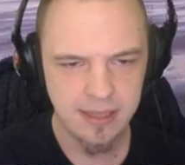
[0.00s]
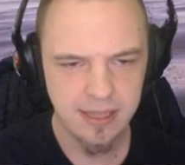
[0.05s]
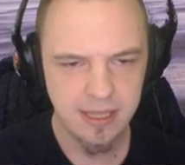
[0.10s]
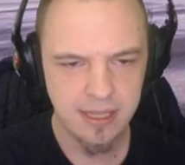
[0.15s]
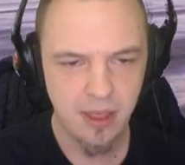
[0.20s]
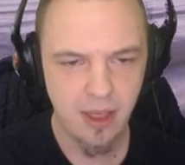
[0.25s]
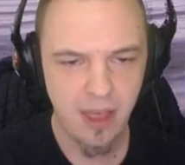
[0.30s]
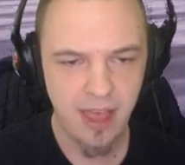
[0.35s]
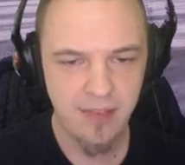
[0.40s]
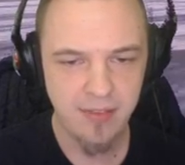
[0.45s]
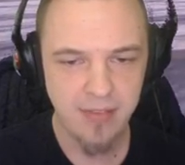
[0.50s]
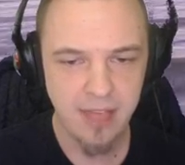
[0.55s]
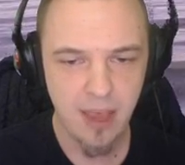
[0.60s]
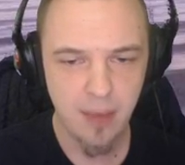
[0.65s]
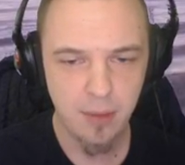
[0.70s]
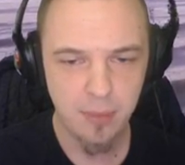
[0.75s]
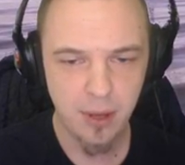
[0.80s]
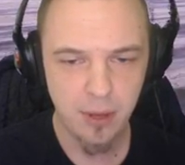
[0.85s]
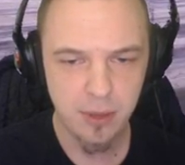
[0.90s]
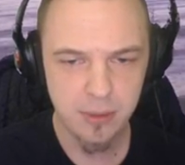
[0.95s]
And then I'll have
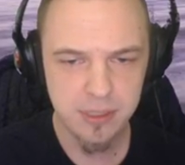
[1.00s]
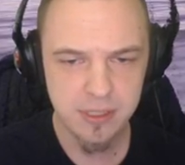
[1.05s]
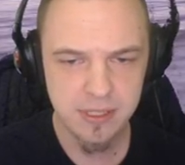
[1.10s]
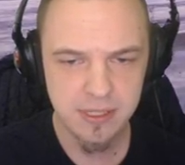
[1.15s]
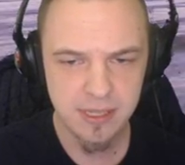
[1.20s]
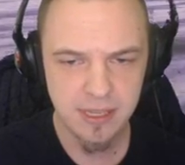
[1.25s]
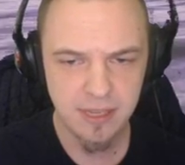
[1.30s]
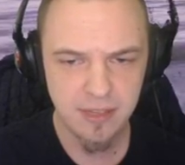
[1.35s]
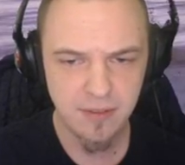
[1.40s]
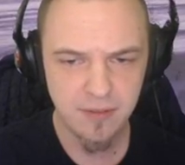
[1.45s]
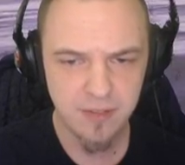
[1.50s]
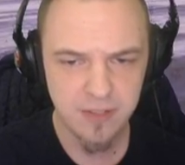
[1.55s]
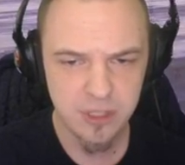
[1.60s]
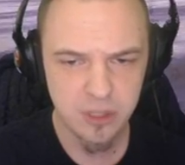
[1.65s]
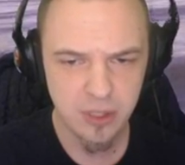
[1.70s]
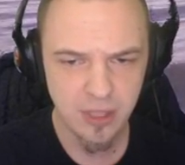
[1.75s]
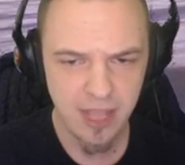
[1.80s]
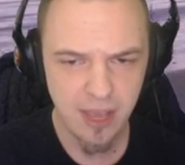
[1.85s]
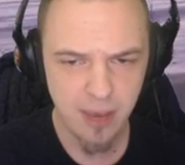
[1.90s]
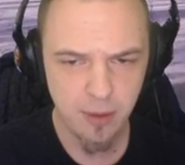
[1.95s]
an outpost, an
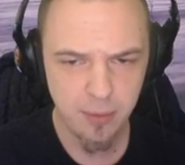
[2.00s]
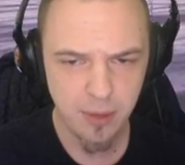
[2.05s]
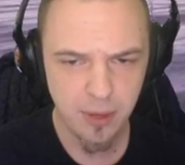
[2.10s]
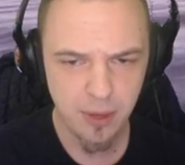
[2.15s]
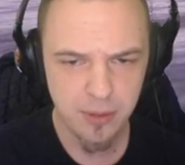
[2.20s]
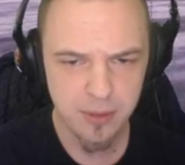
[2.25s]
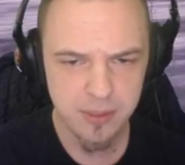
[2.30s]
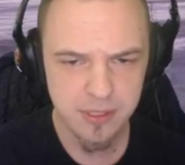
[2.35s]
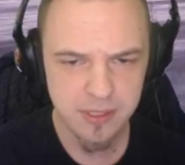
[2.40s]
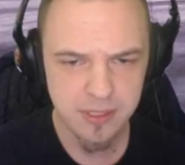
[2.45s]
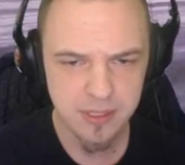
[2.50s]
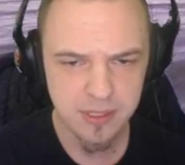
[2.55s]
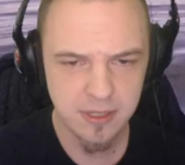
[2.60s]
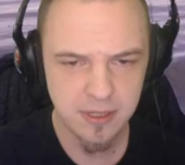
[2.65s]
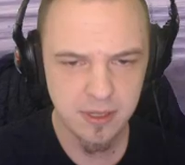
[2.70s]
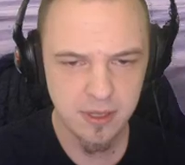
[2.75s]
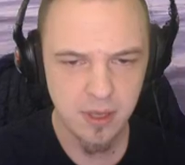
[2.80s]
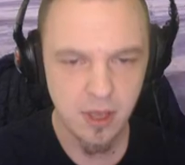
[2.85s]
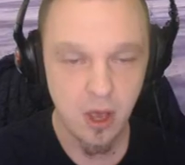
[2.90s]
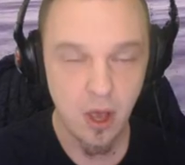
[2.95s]
official
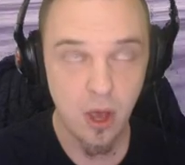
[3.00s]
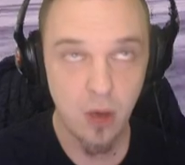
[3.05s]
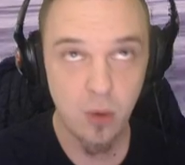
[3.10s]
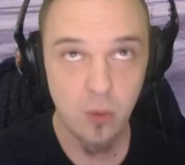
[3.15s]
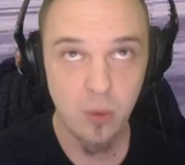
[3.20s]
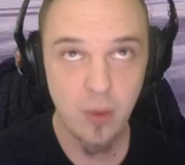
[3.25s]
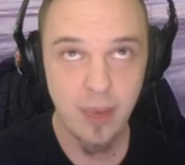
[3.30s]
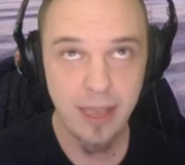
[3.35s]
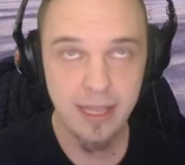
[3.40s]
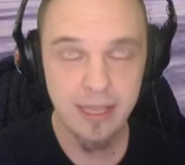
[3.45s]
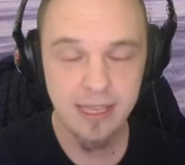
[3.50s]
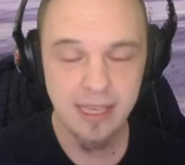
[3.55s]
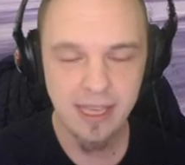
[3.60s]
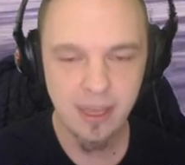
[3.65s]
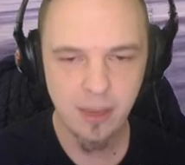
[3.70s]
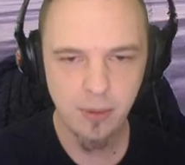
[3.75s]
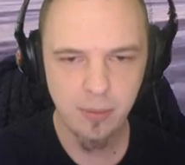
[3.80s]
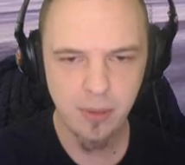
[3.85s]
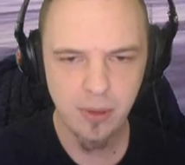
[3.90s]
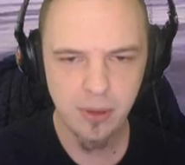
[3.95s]
outpost, a
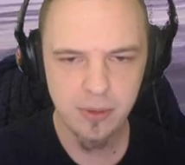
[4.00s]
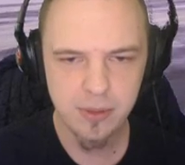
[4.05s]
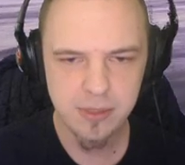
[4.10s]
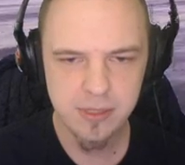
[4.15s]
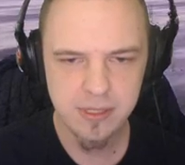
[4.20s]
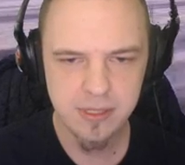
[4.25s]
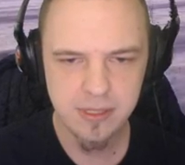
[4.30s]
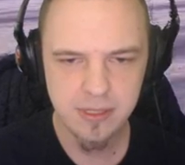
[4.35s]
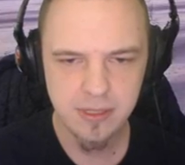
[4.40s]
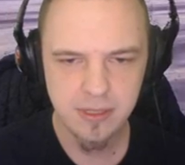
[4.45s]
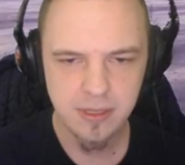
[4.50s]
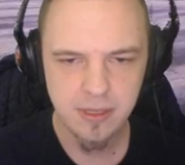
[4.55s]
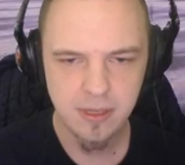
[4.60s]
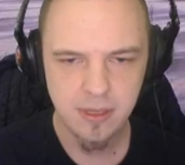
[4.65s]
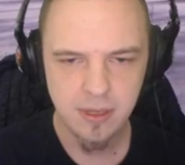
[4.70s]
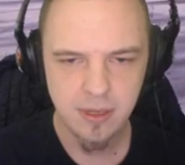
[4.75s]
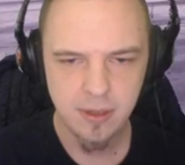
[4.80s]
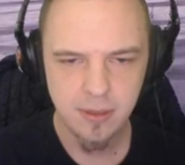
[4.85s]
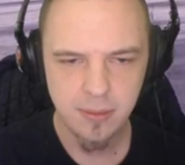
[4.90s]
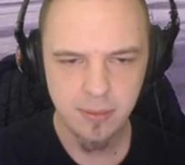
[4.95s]
raiding outpost.
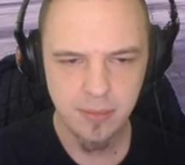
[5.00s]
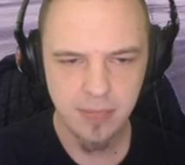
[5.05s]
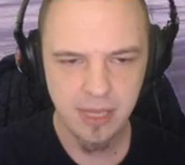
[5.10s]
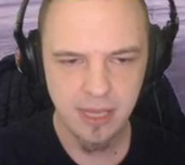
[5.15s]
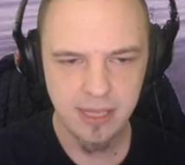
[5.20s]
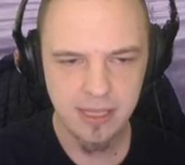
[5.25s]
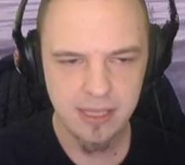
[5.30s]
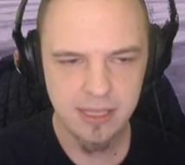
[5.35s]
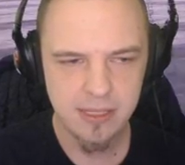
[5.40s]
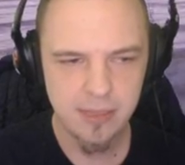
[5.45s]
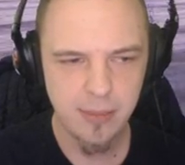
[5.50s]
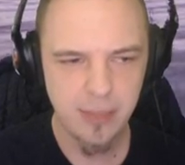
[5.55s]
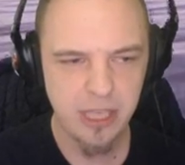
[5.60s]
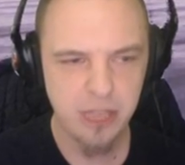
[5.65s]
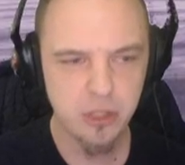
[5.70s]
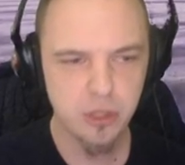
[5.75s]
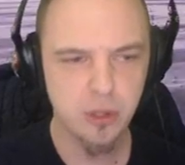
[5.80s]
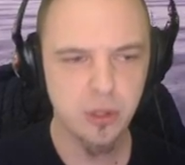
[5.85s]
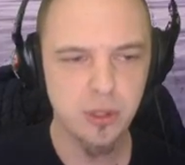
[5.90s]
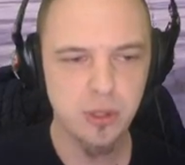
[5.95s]
But I need to
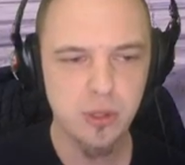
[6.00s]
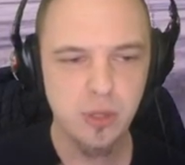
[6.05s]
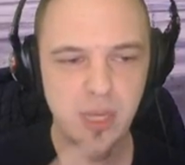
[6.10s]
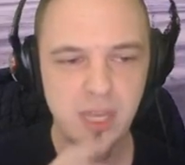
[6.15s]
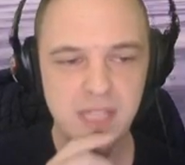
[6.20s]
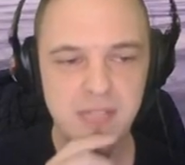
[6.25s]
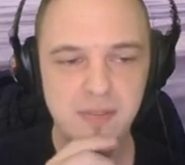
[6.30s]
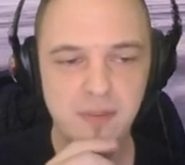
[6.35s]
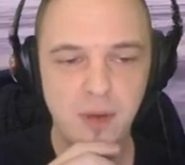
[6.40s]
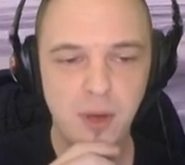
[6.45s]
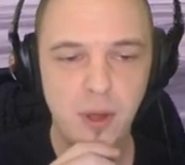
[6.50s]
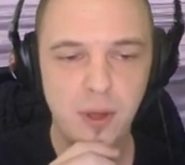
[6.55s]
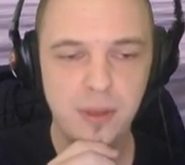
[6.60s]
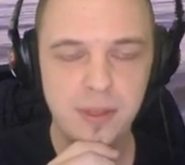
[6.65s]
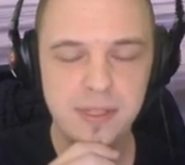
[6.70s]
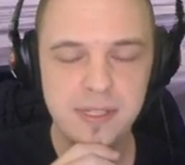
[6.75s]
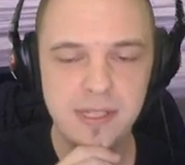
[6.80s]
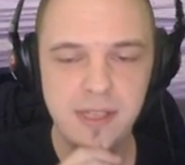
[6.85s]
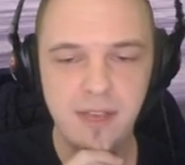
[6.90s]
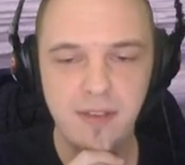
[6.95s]
make sure to transfer
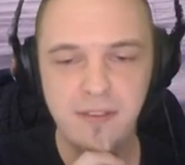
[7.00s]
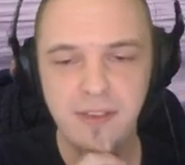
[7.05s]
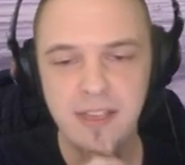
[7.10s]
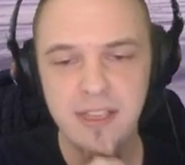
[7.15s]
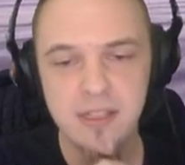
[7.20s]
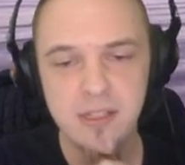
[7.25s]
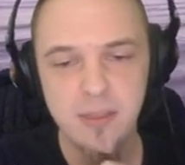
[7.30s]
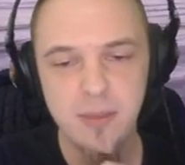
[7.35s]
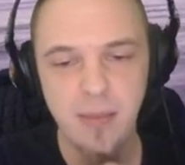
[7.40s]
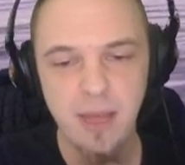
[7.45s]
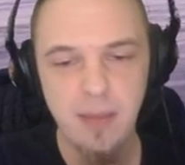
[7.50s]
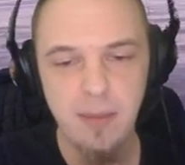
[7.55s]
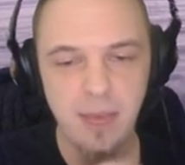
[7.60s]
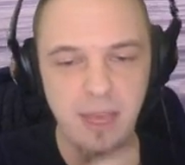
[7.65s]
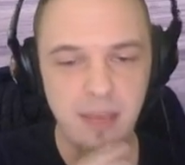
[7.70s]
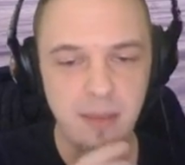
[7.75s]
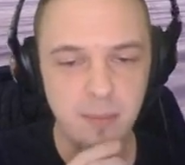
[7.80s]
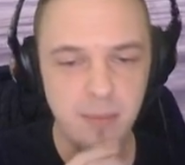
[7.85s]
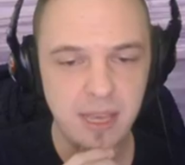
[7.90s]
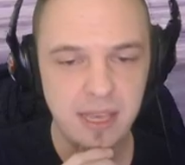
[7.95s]
all the stuff into
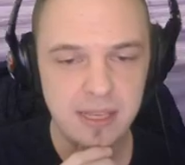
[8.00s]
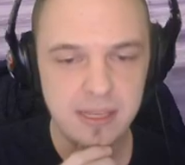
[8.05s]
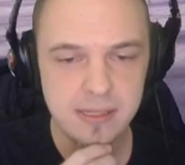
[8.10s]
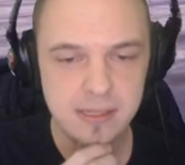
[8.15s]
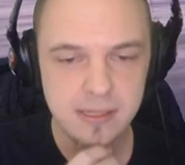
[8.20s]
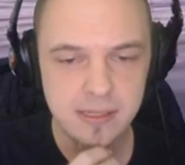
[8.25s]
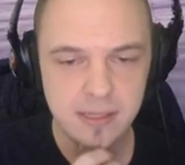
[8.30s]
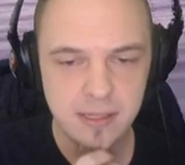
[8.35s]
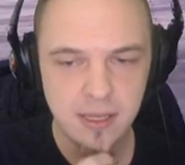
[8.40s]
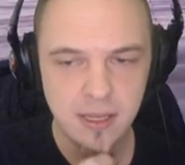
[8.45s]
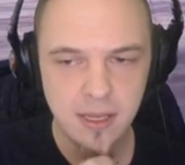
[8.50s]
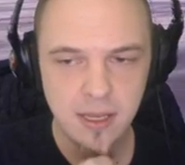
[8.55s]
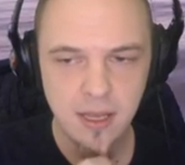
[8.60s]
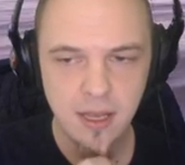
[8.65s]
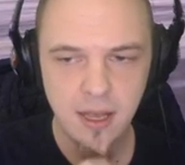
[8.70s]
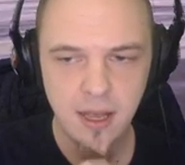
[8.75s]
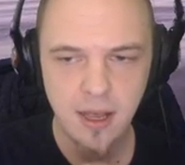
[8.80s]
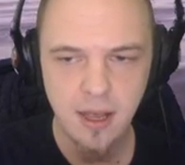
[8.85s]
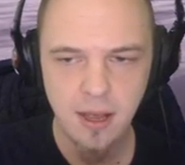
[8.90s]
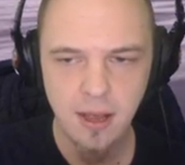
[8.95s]
my main base.
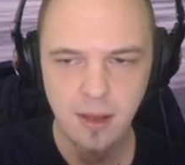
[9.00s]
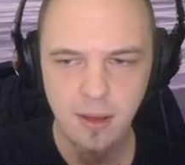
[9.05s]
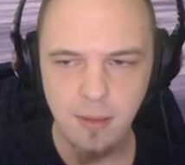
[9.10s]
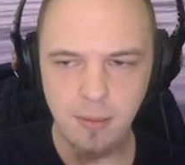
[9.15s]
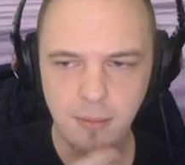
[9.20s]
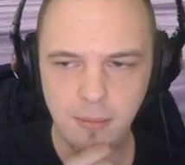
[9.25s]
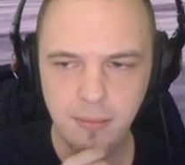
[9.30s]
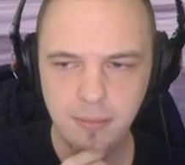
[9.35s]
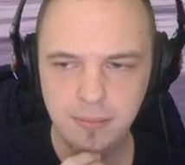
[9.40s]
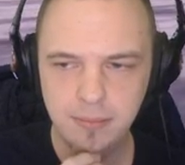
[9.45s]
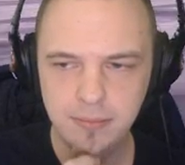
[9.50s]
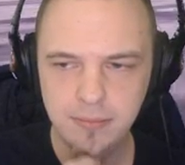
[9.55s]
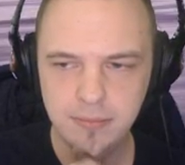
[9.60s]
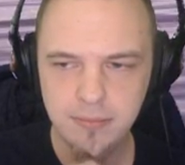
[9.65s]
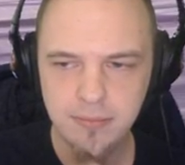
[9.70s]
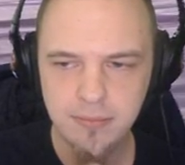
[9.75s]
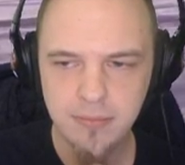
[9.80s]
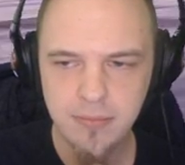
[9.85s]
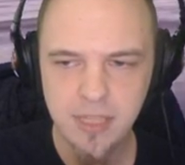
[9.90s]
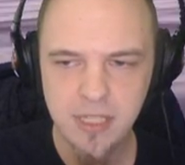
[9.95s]
Um,
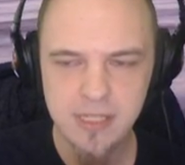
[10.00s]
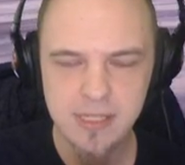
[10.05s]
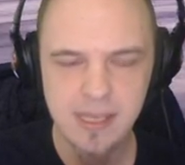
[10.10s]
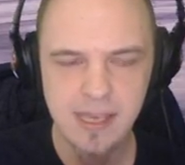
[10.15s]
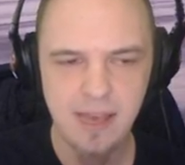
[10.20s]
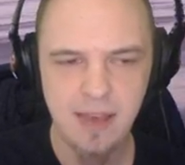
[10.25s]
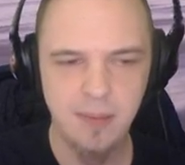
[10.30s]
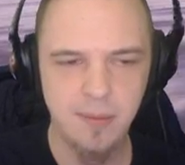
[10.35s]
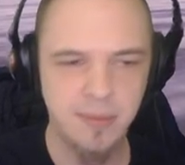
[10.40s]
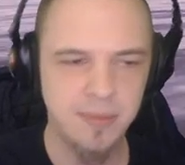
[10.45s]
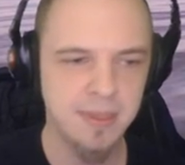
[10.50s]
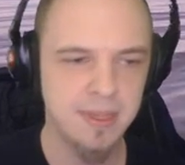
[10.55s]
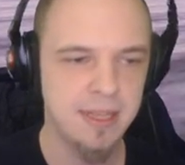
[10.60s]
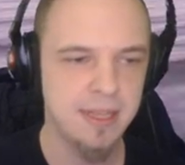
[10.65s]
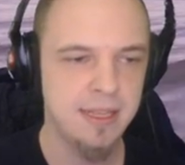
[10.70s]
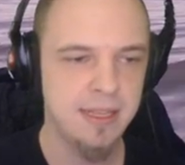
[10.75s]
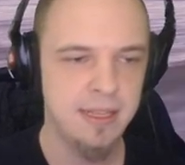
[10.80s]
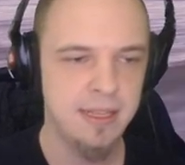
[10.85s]
cause yeah.